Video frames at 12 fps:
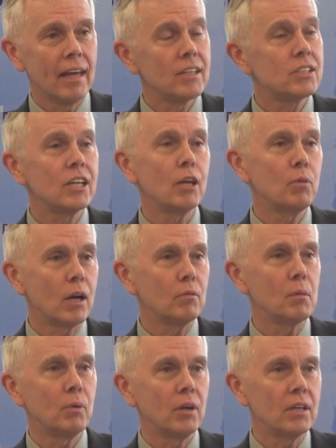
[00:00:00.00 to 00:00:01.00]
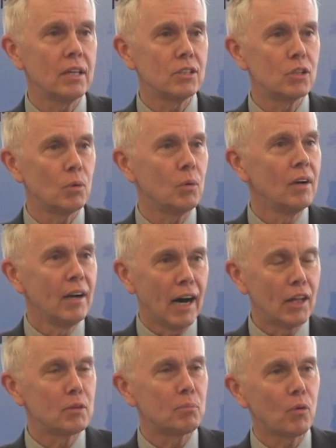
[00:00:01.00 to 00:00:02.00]
And instead, why don't we put it into
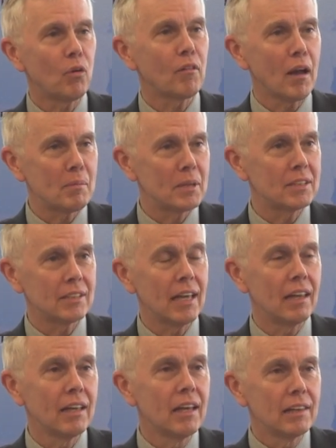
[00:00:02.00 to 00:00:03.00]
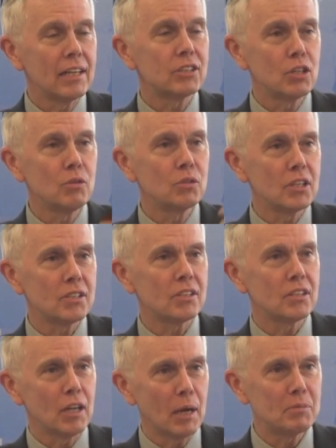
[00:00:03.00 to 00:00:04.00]
other programming? Let, us use this
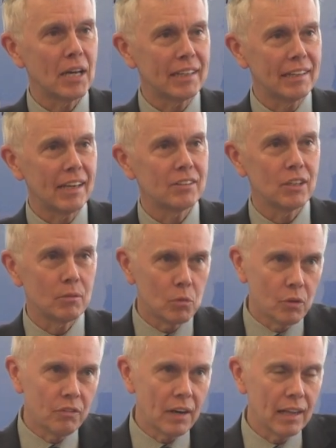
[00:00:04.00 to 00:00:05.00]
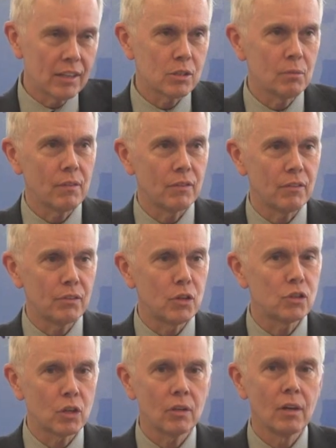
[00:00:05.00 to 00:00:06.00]
as an object lesson. We'll file this away for the
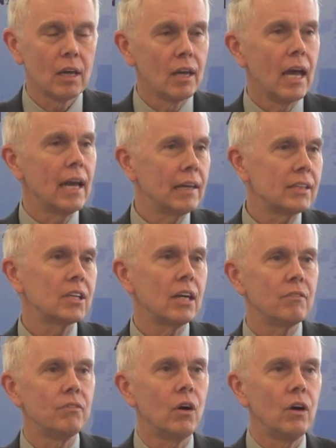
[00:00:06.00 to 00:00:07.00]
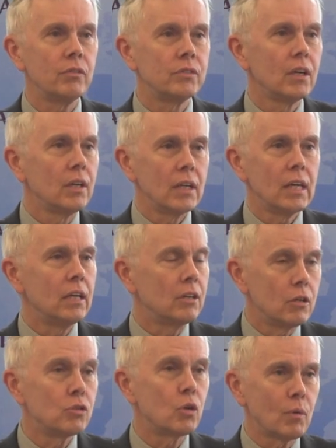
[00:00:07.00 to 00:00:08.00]
future, and let's get involved
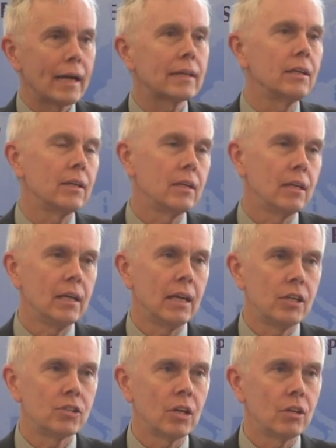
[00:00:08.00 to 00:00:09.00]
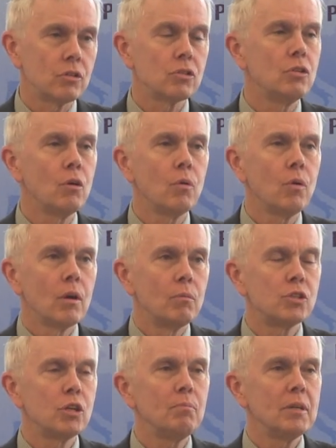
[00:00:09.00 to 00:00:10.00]
in directly in Asia. There's no,
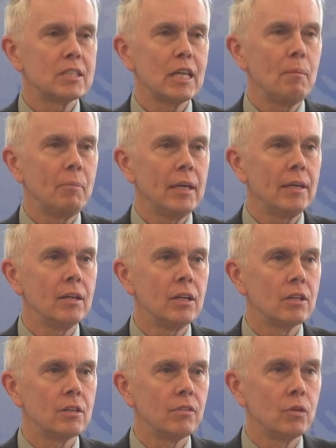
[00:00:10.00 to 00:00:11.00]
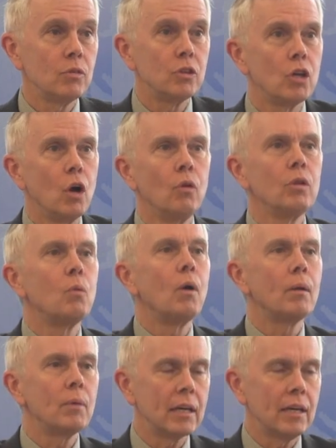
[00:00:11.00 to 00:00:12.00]
we shouldn't be stampeded into the view that the only
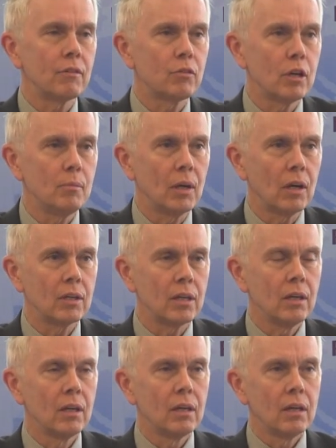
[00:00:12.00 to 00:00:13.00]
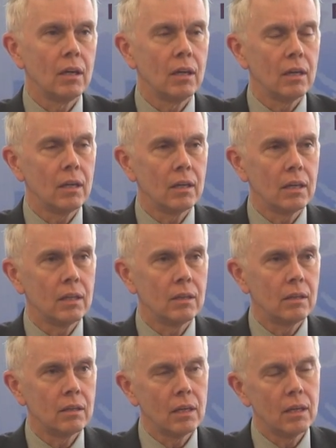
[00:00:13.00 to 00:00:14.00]
way we can have credibility in,
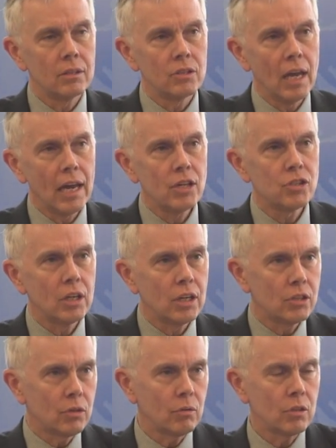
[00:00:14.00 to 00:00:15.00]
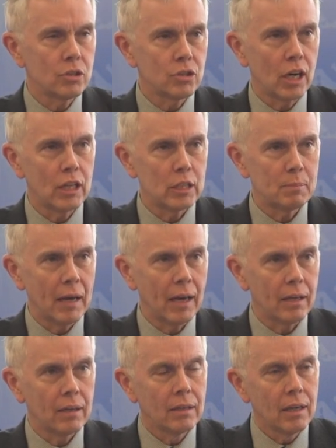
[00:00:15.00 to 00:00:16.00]
in, in Asia is through this Chinese
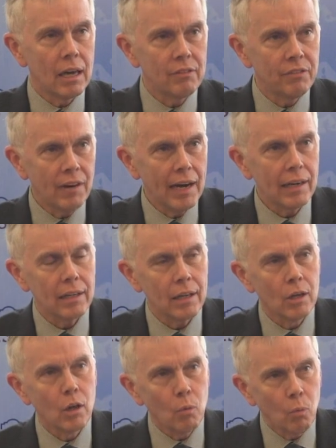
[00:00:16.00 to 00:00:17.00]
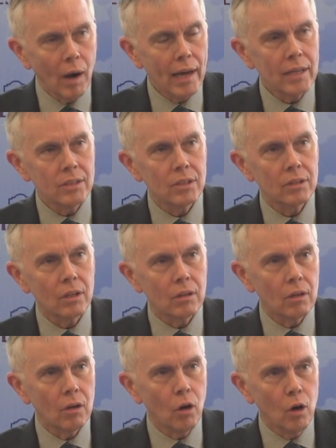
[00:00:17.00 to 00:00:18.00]
bank. And finally, why is is it
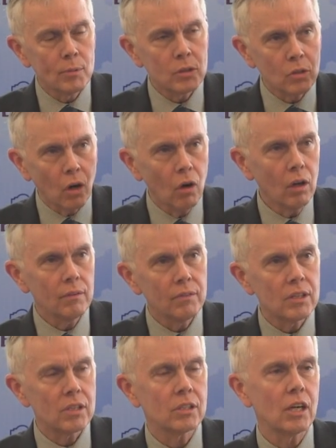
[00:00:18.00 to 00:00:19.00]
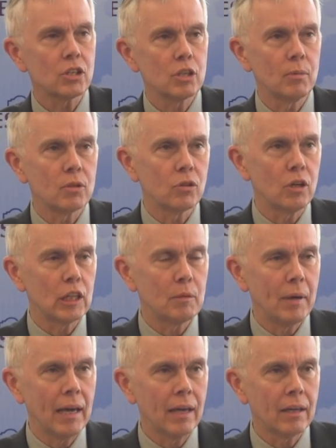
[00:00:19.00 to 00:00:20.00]
that almost all of the discussion about joining
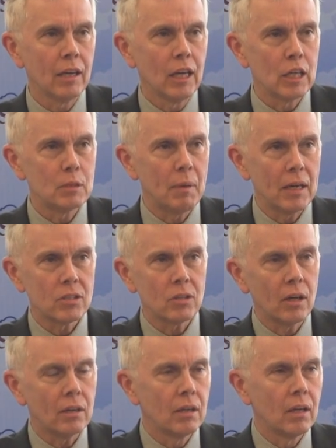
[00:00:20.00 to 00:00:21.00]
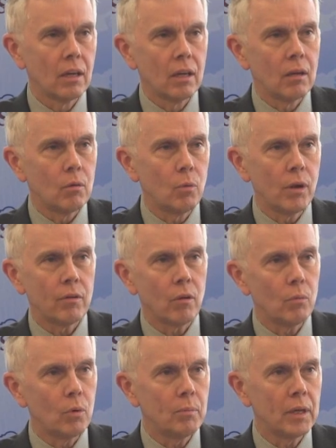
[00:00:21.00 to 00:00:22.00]
the bank is based on whether
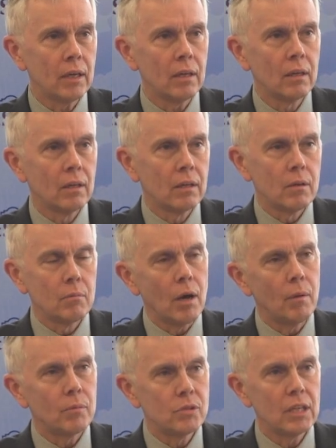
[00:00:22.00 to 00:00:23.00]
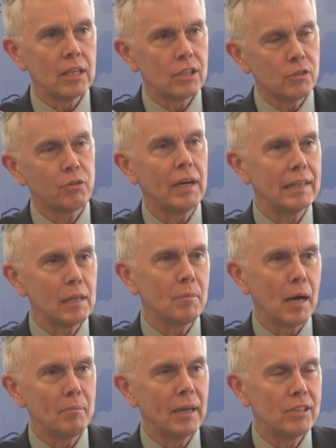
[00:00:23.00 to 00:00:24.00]
it will be uh, seen as friendly
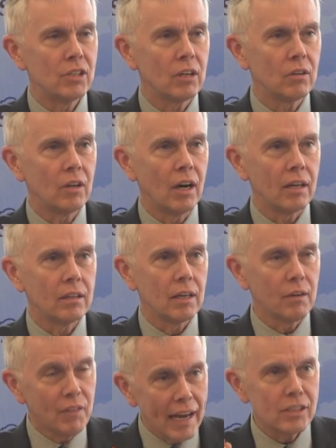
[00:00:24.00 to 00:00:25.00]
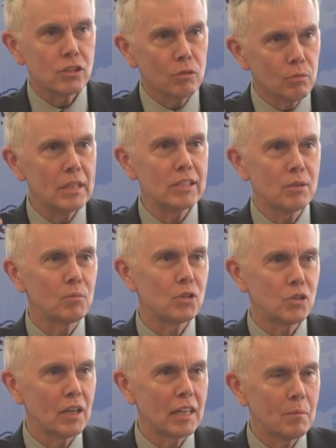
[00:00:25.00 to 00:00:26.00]
by Beijing or not? If that's the reason we're
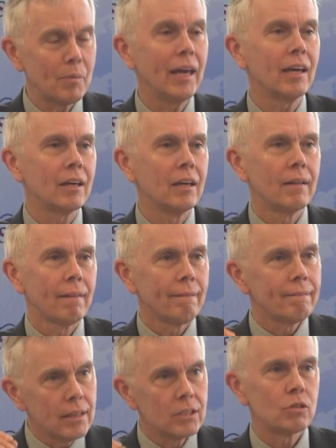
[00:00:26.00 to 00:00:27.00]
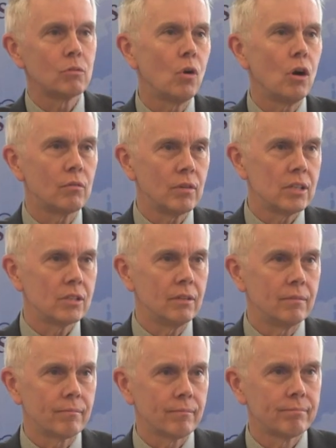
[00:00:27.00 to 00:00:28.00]
joining the bank, it's the wrong reason.